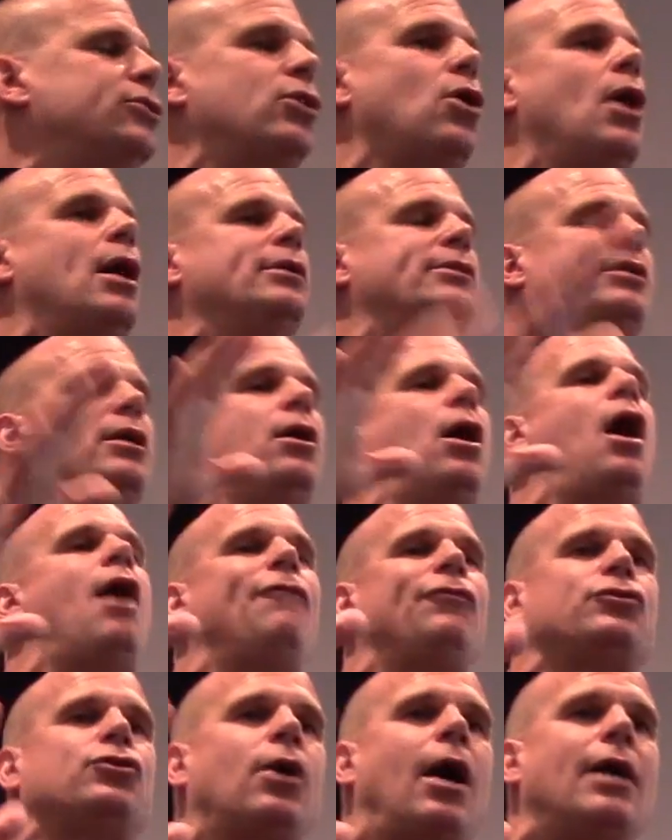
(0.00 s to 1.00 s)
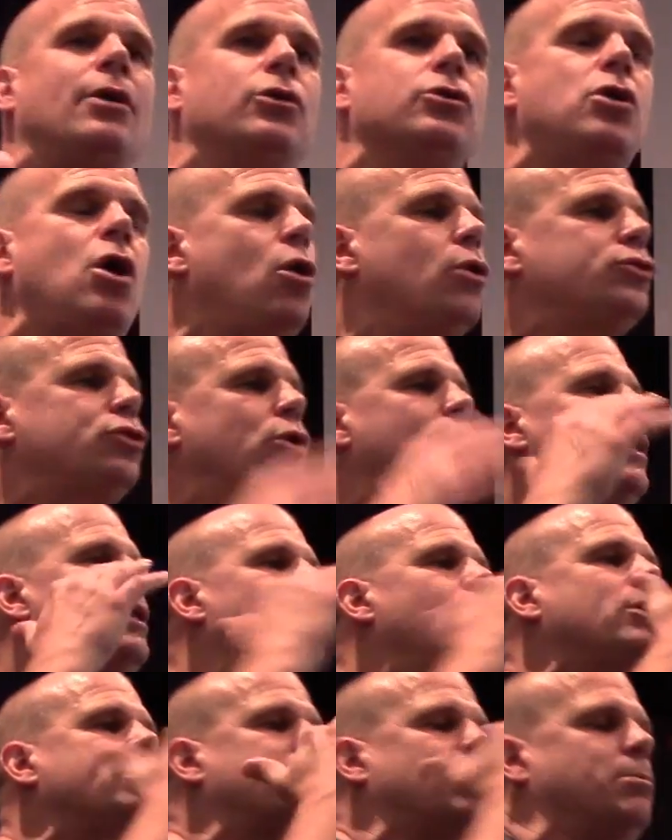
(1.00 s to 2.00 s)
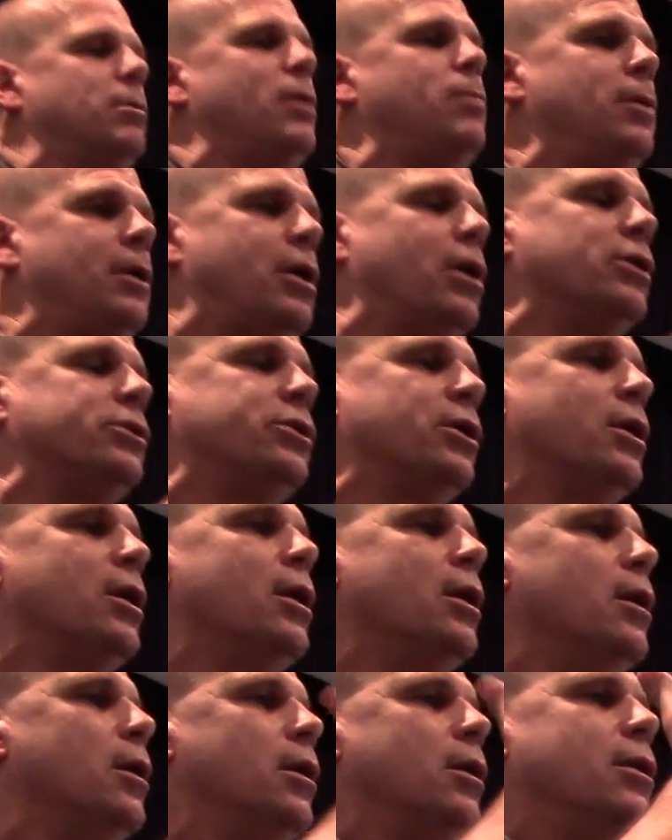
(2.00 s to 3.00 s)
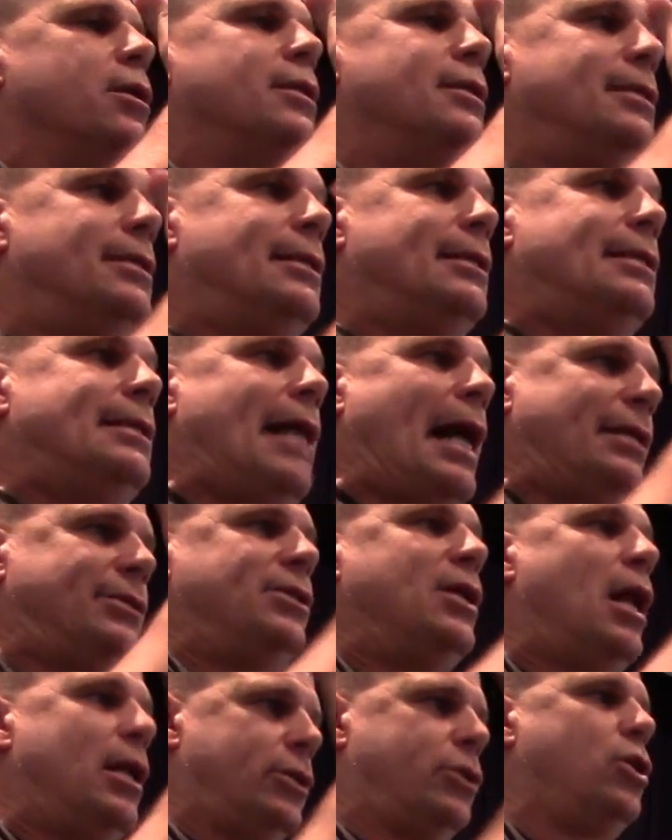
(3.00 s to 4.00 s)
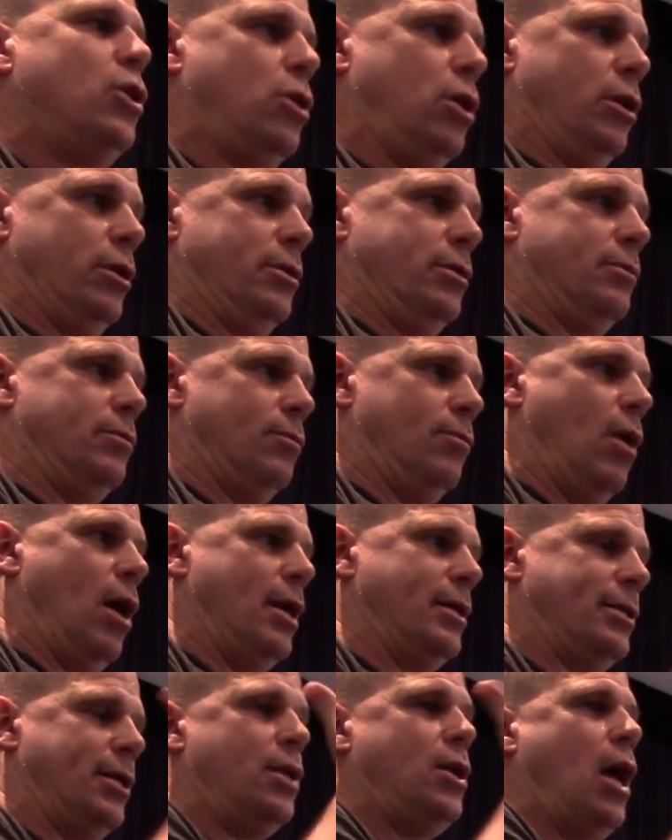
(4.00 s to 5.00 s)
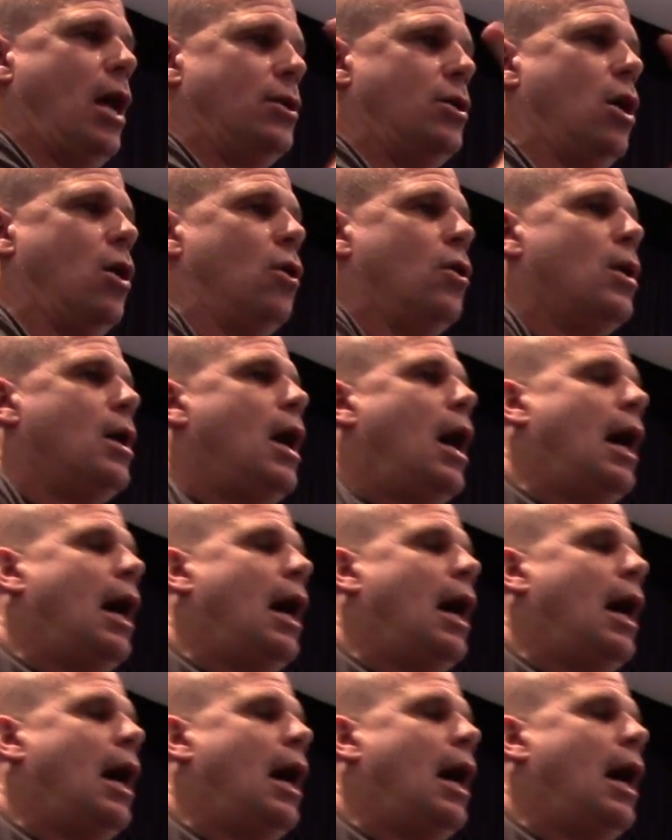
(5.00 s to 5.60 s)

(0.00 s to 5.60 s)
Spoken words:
so I said, officer, I don't know. So he looks at me because that's not good, right, to not know.